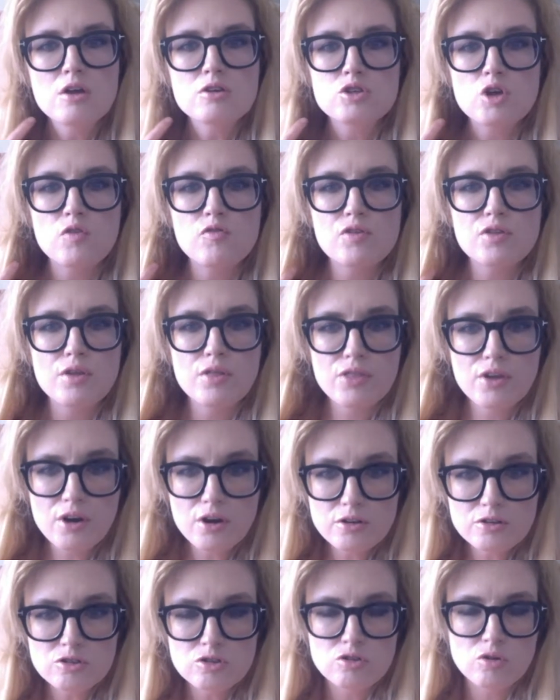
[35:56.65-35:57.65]
So for the
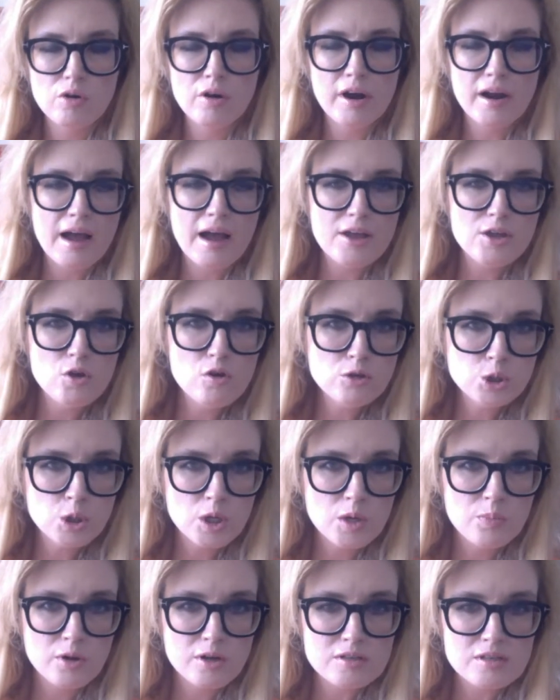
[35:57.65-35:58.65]
third story, I
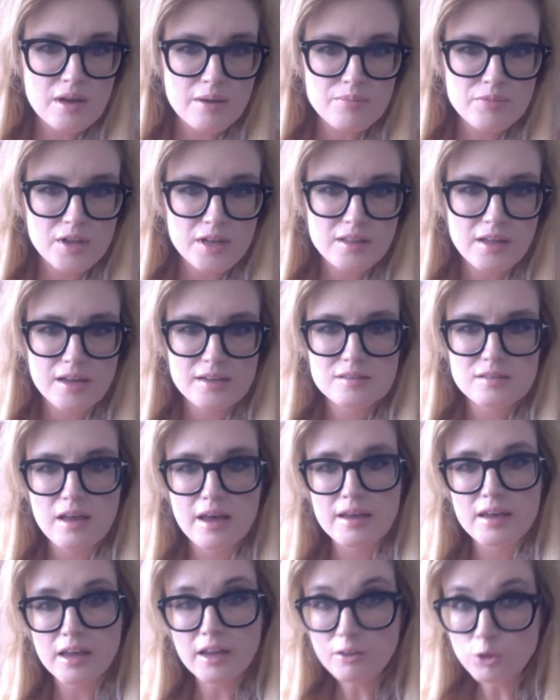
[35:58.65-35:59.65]
usually put something that's like